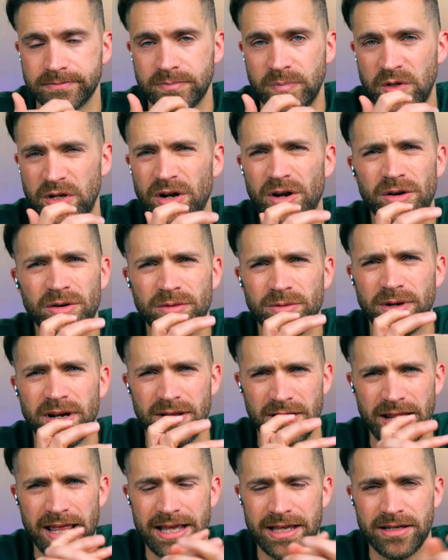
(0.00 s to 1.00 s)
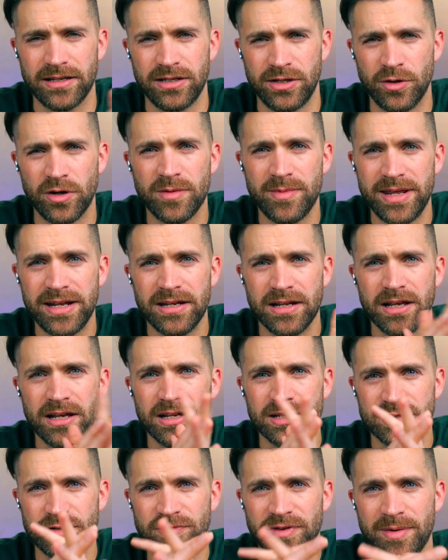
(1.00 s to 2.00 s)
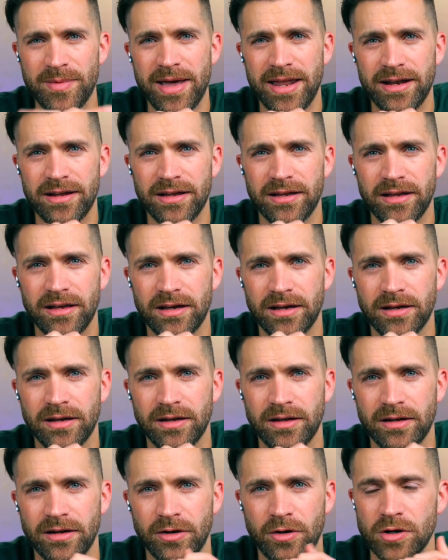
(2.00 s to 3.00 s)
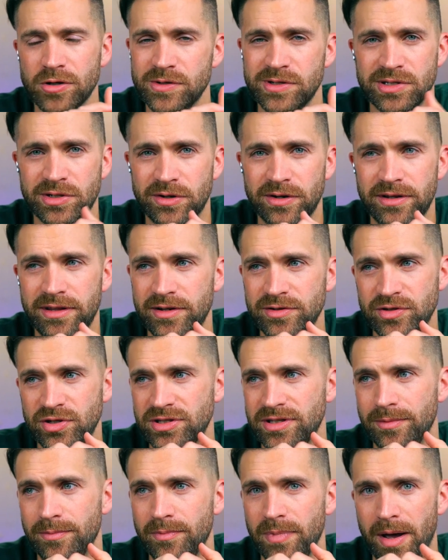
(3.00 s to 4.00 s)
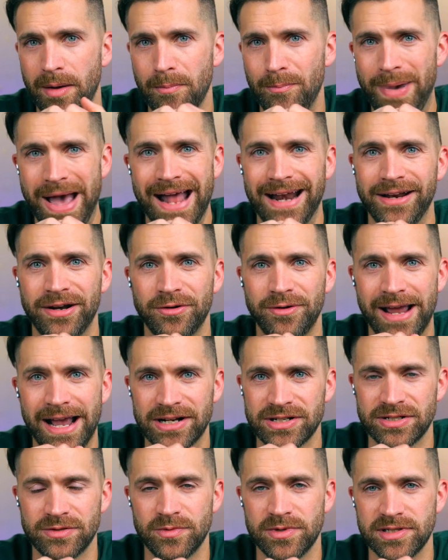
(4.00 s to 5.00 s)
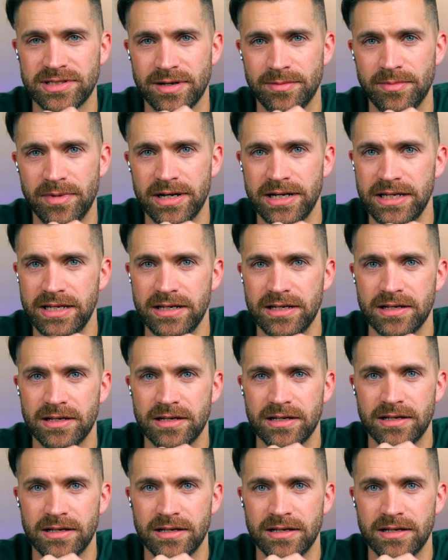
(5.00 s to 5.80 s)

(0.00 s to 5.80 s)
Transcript: You know what I mean? So if I'm at a grocery store and there's just a bad interaction with somebody,